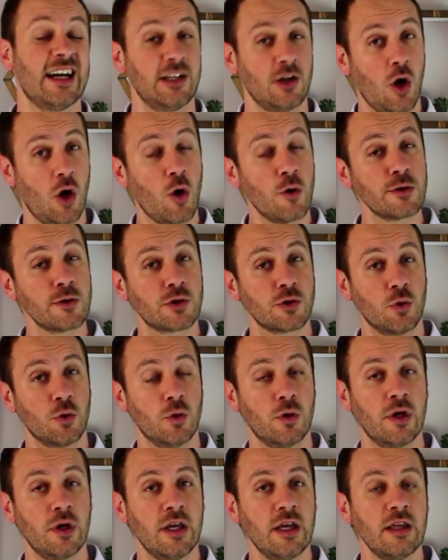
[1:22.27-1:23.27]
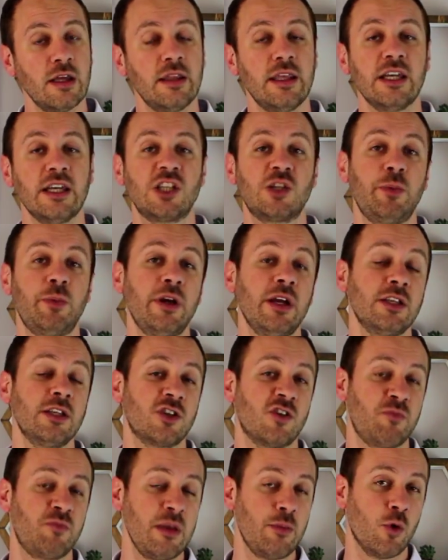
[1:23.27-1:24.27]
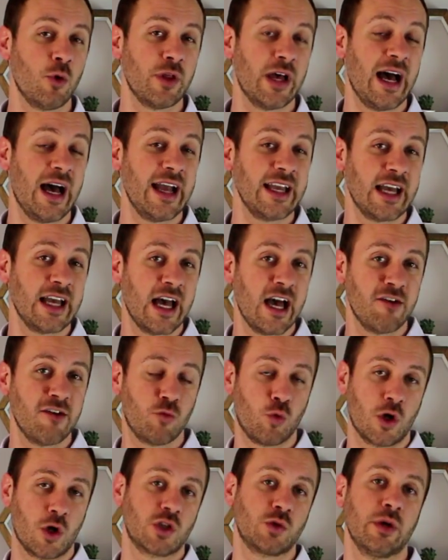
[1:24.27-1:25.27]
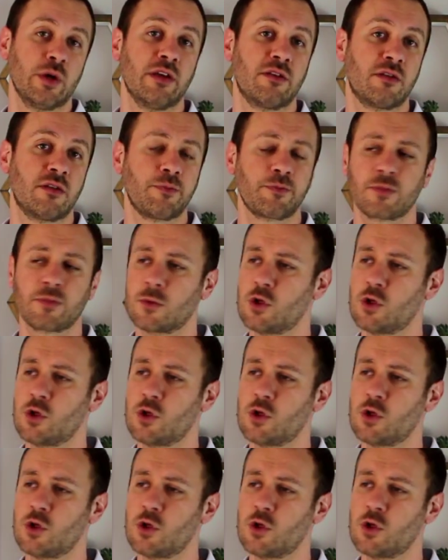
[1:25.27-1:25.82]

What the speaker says: and also the experience of people that I have worked with.